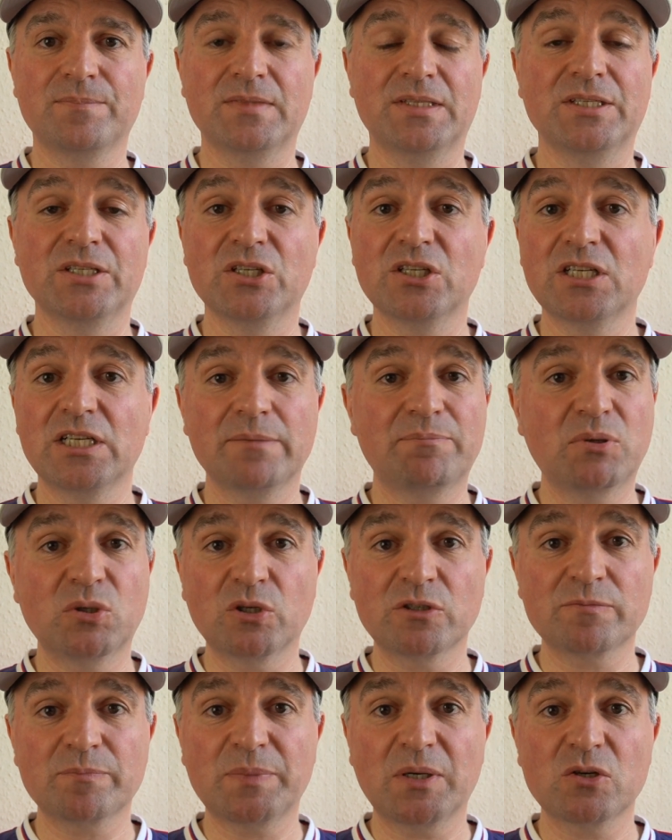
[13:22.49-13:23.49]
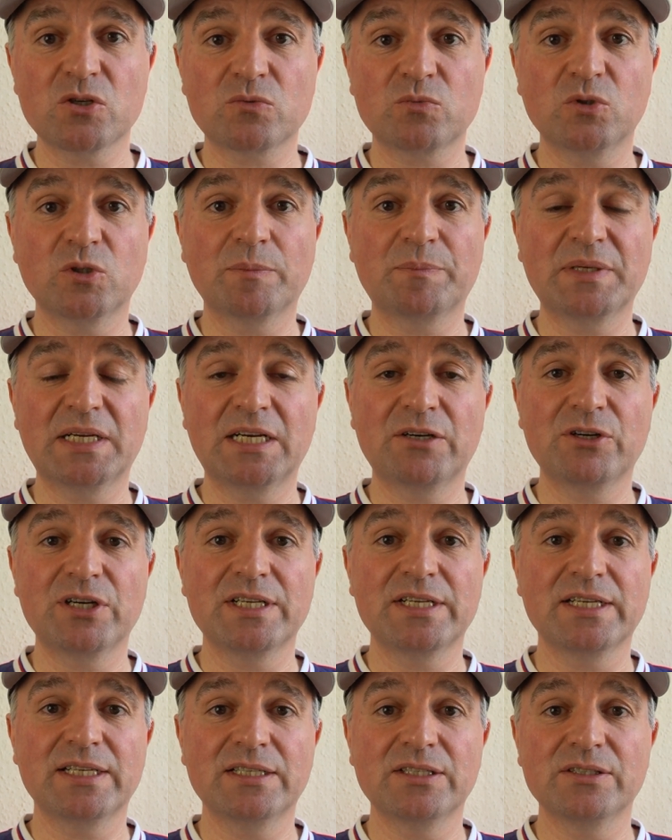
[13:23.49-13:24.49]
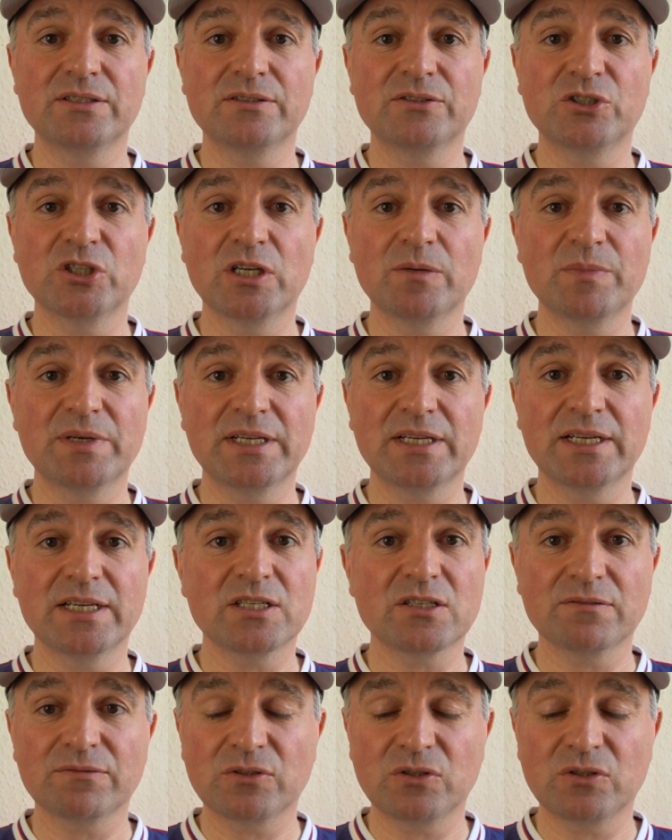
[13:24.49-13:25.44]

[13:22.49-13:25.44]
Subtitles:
The early post-war period in Germany is,